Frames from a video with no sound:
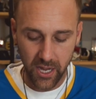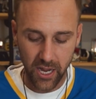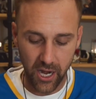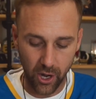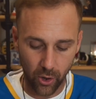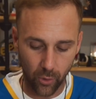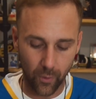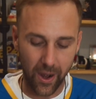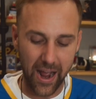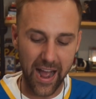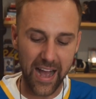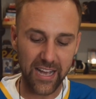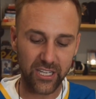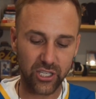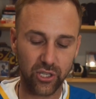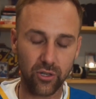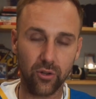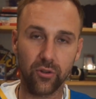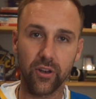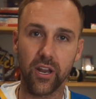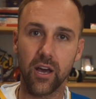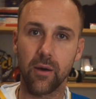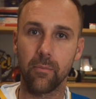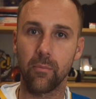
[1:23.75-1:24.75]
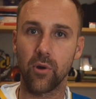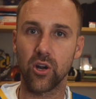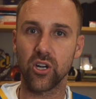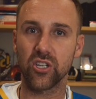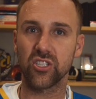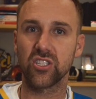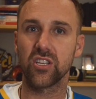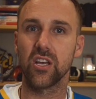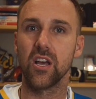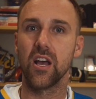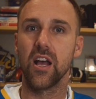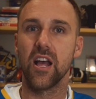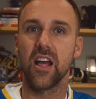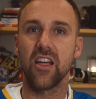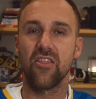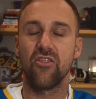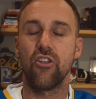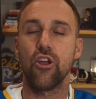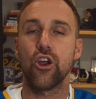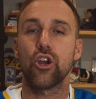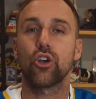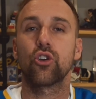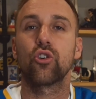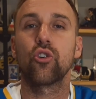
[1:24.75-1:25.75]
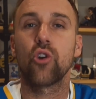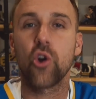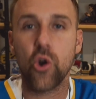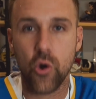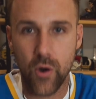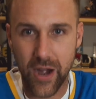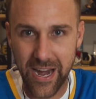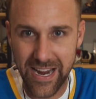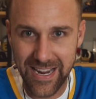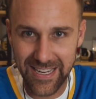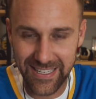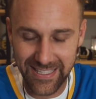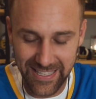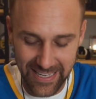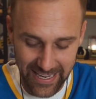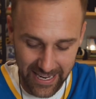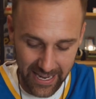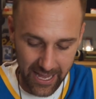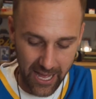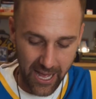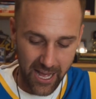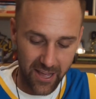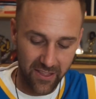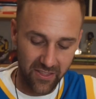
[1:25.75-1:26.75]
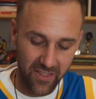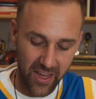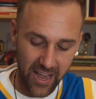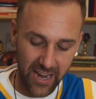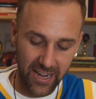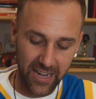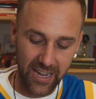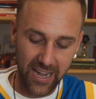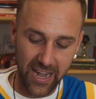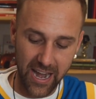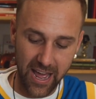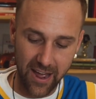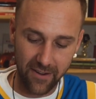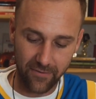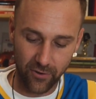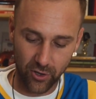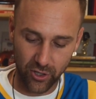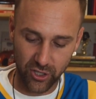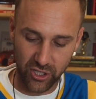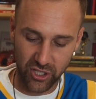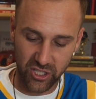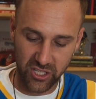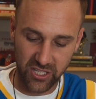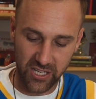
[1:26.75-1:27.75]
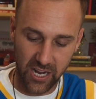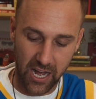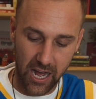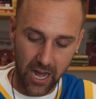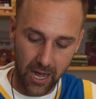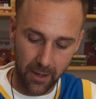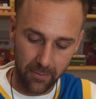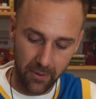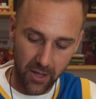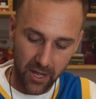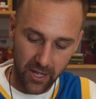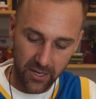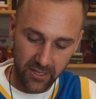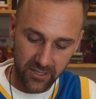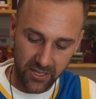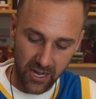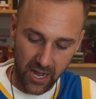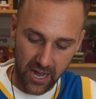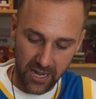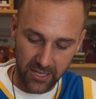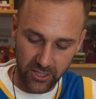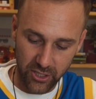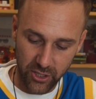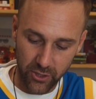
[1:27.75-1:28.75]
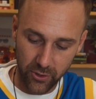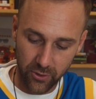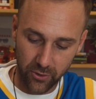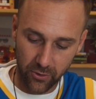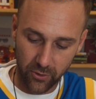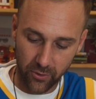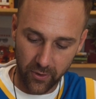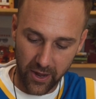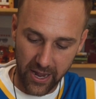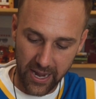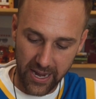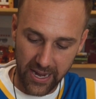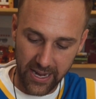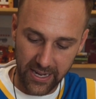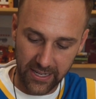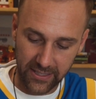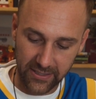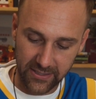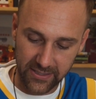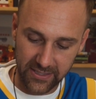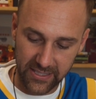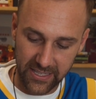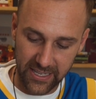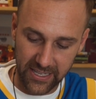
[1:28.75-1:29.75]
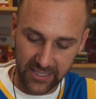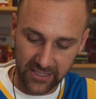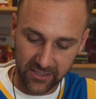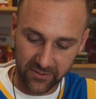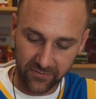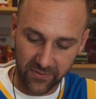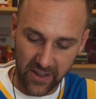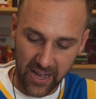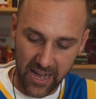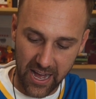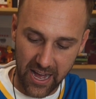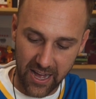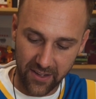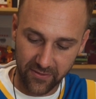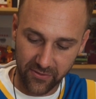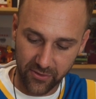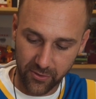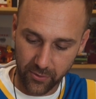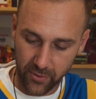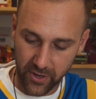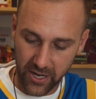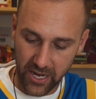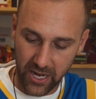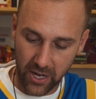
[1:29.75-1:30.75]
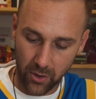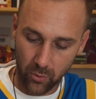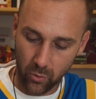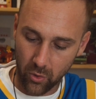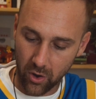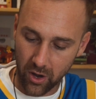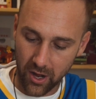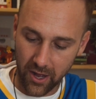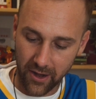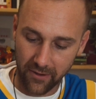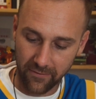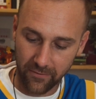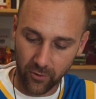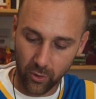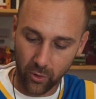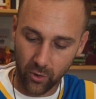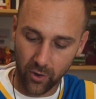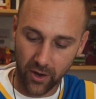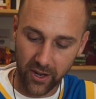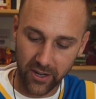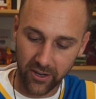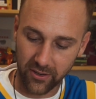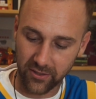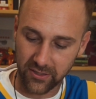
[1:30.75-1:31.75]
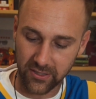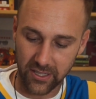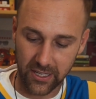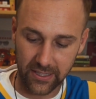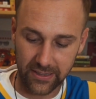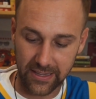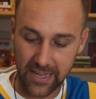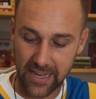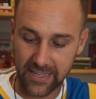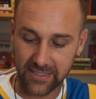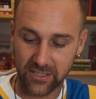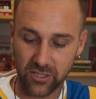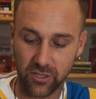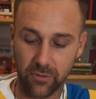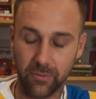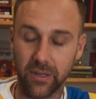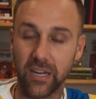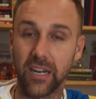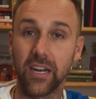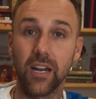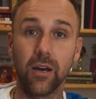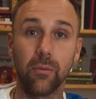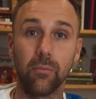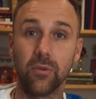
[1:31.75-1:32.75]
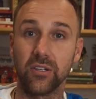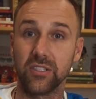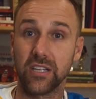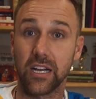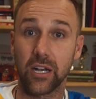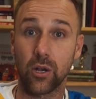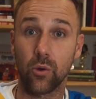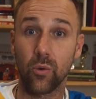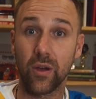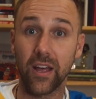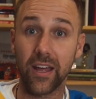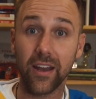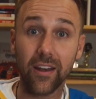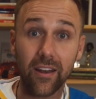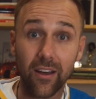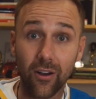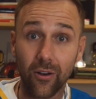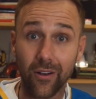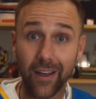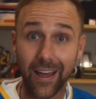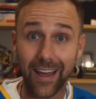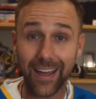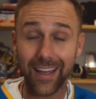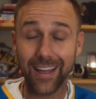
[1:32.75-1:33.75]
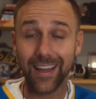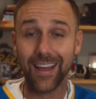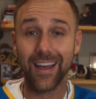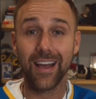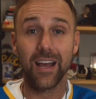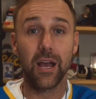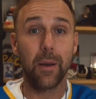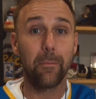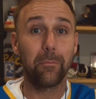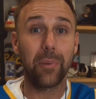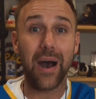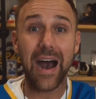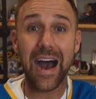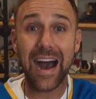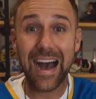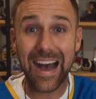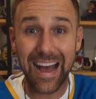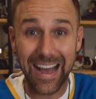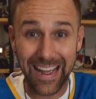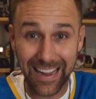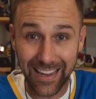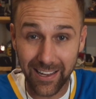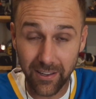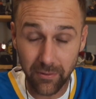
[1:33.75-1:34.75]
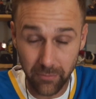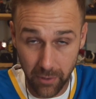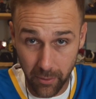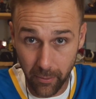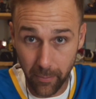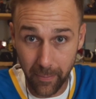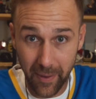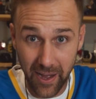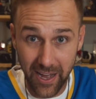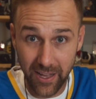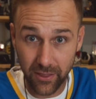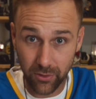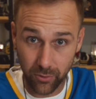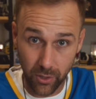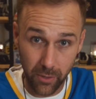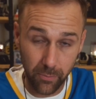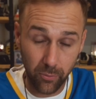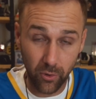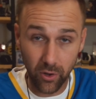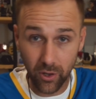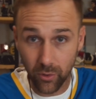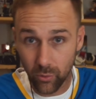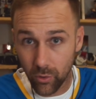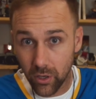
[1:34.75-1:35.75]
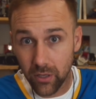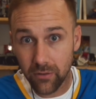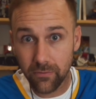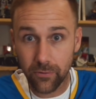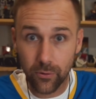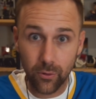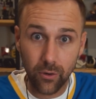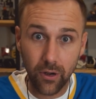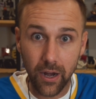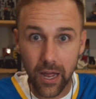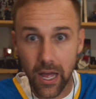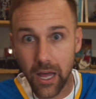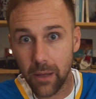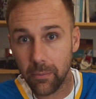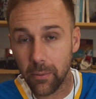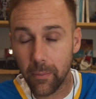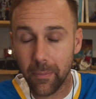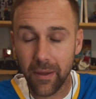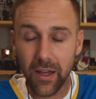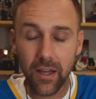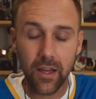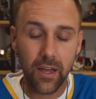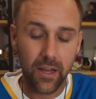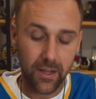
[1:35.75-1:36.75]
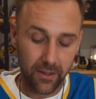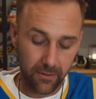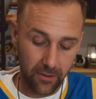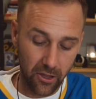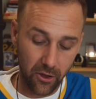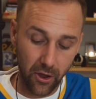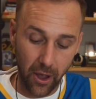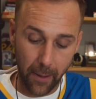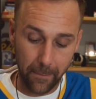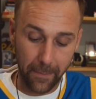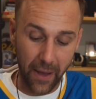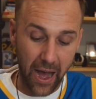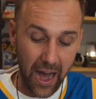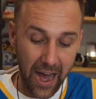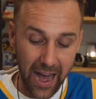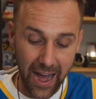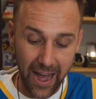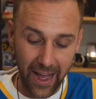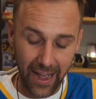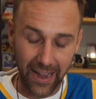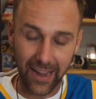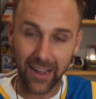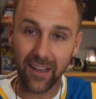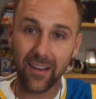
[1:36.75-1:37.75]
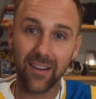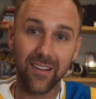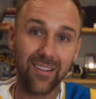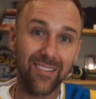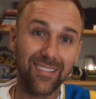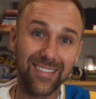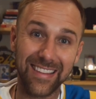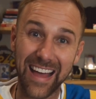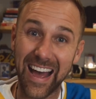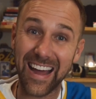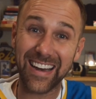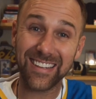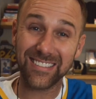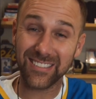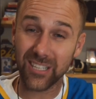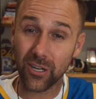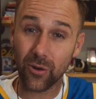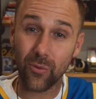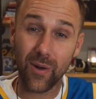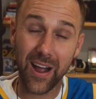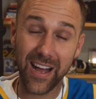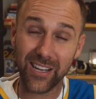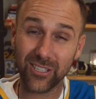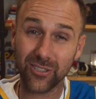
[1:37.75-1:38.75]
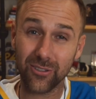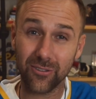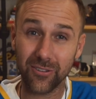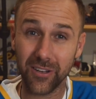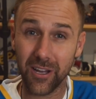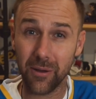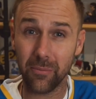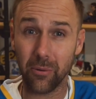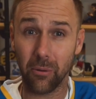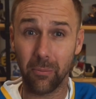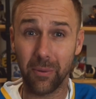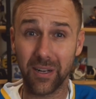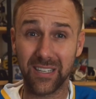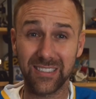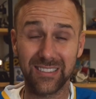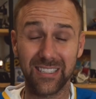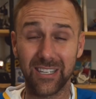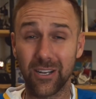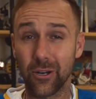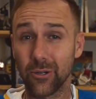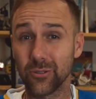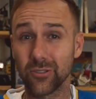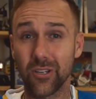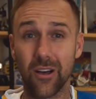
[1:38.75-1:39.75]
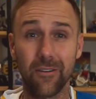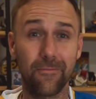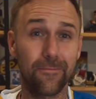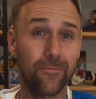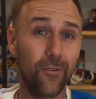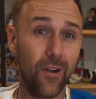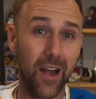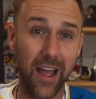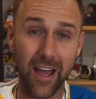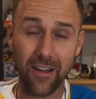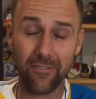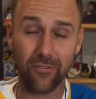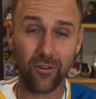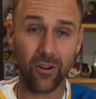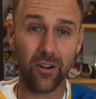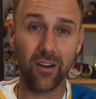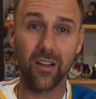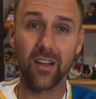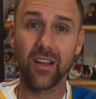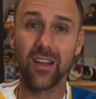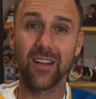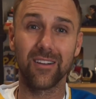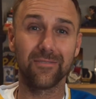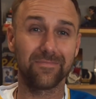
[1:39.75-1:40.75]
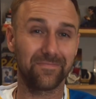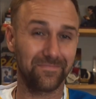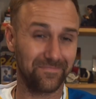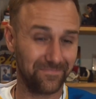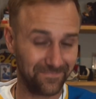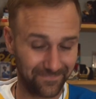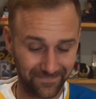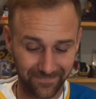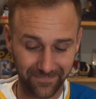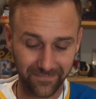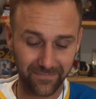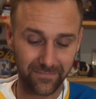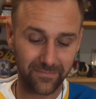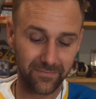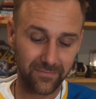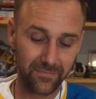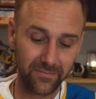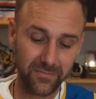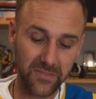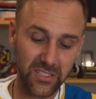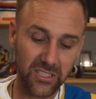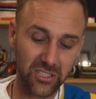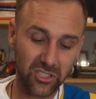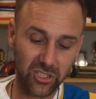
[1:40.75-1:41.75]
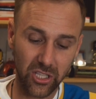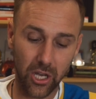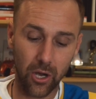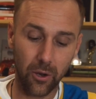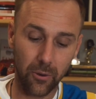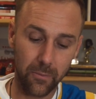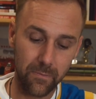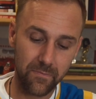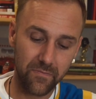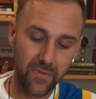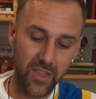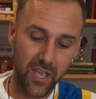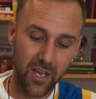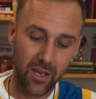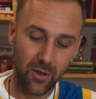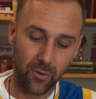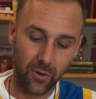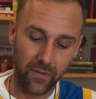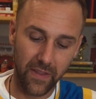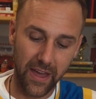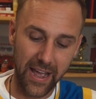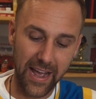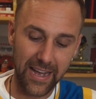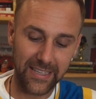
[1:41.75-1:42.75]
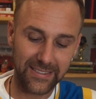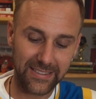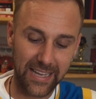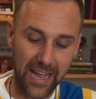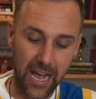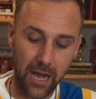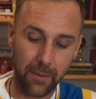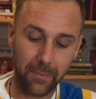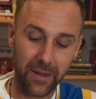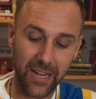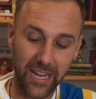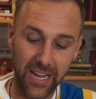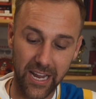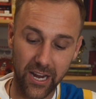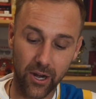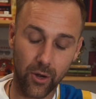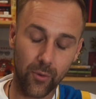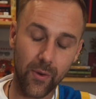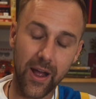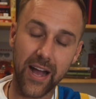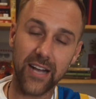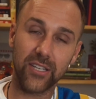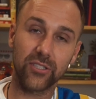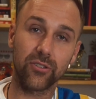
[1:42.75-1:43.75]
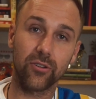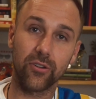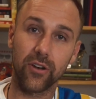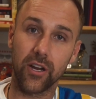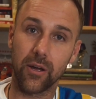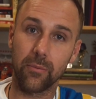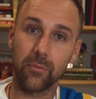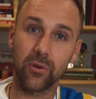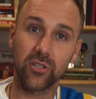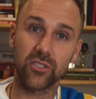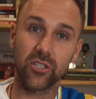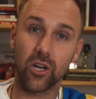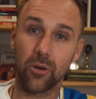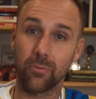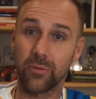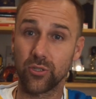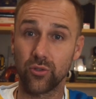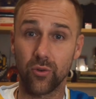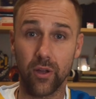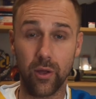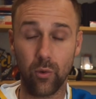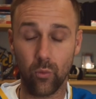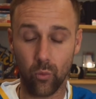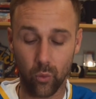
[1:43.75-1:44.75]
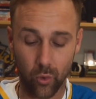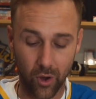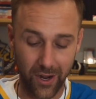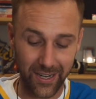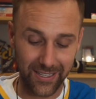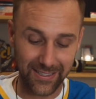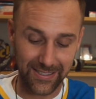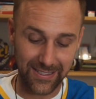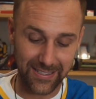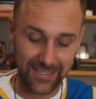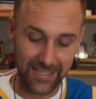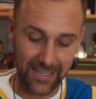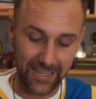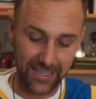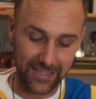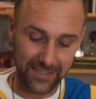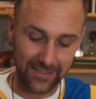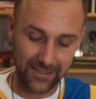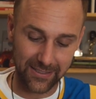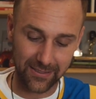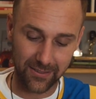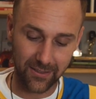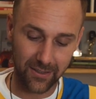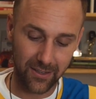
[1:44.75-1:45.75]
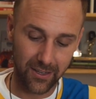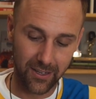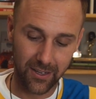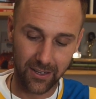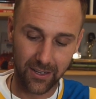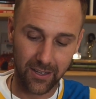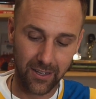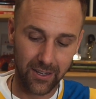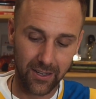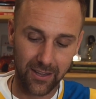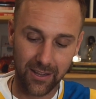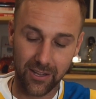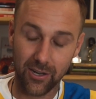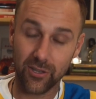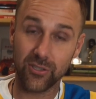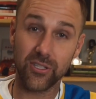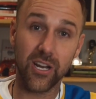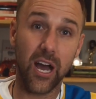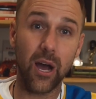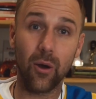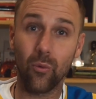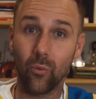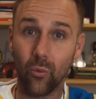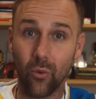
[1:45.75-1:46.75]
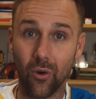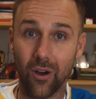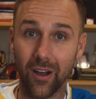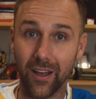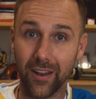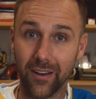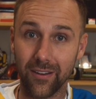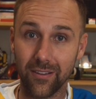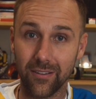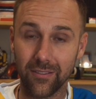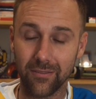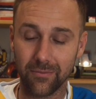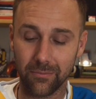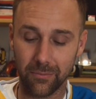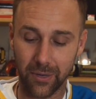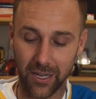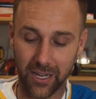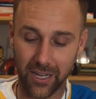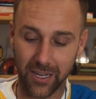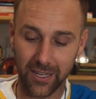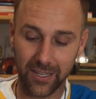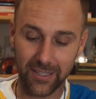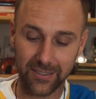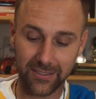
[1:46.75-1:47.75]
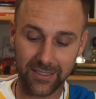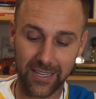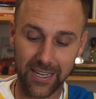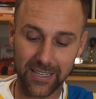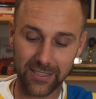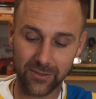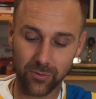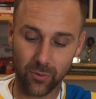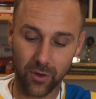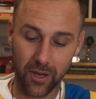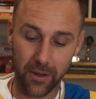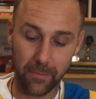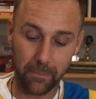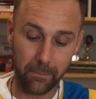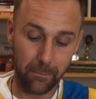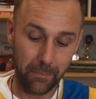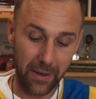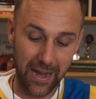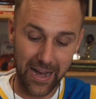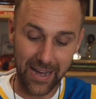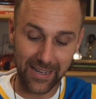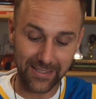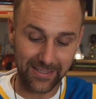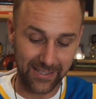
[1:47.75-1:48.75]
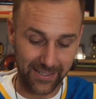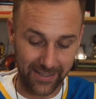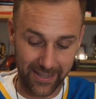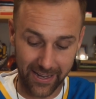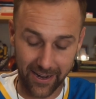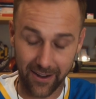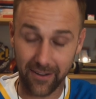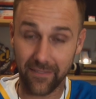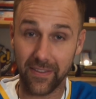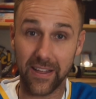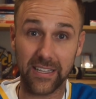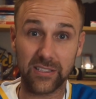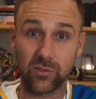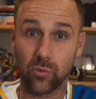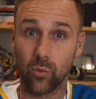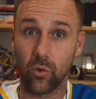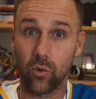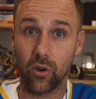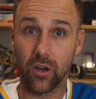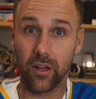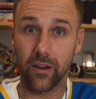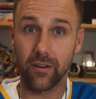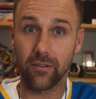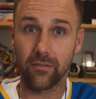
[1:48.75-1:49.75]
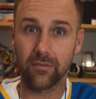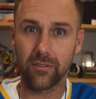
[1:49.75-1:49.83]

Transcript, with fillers: Irrational numbers, they're crazy. They never stop. Dot 2, 8, 6, 5, 3, 1, 4. And you're just like, that's too many numbers. I quit. Okay. Pi. Remember pi? 3.14 apple pie. You got pi. That is an irrational number because it goes on forever. So when they ask how many irrational numbers are between 1 and 6, there's not one, because guess what? Pi's in there and that's 1.